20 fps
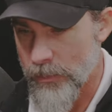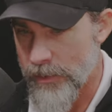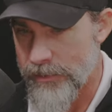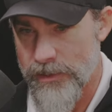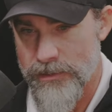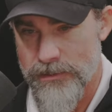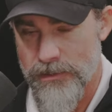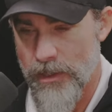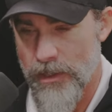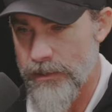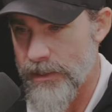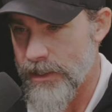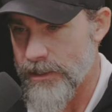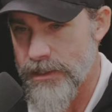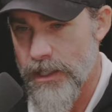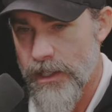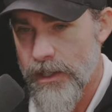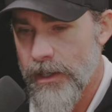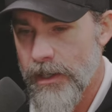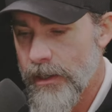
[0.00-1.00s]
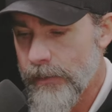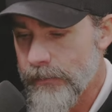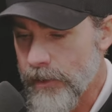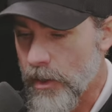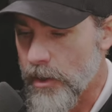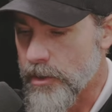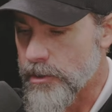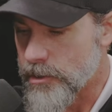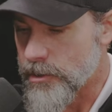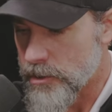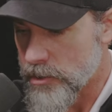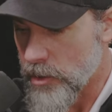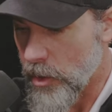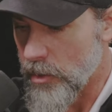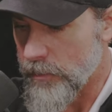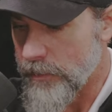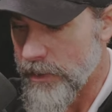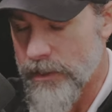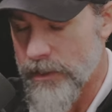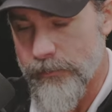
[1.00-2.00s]
with us on this. There are
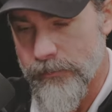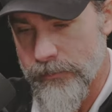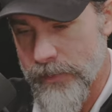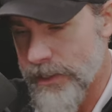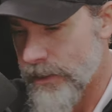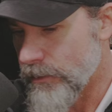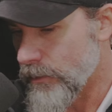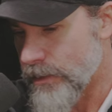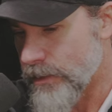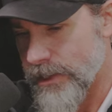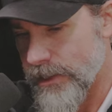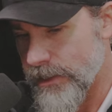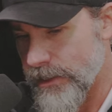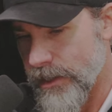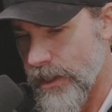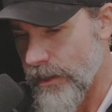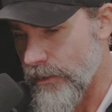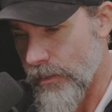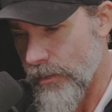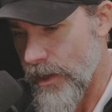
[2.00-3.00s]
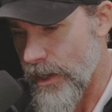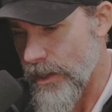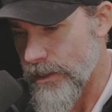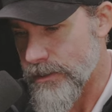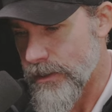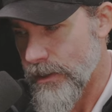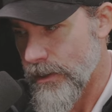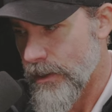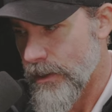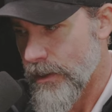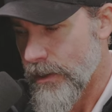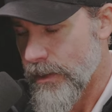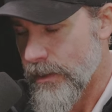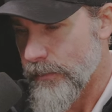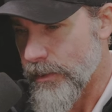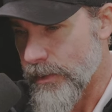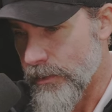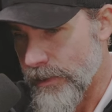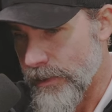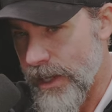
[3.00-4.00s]
so many. The media will tell you otherwise,
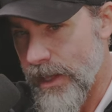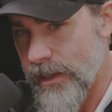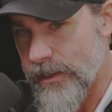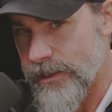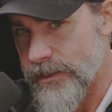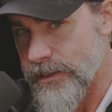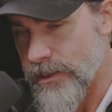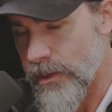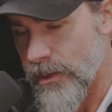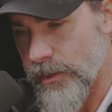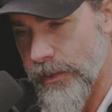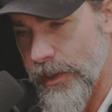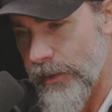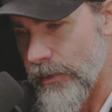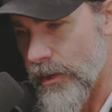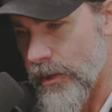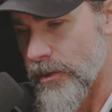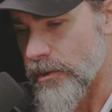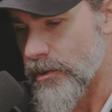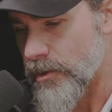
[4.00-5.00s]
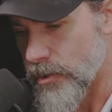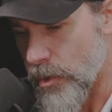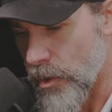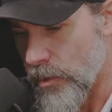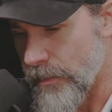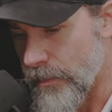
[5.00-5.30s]
but the reality is, you look around. There are so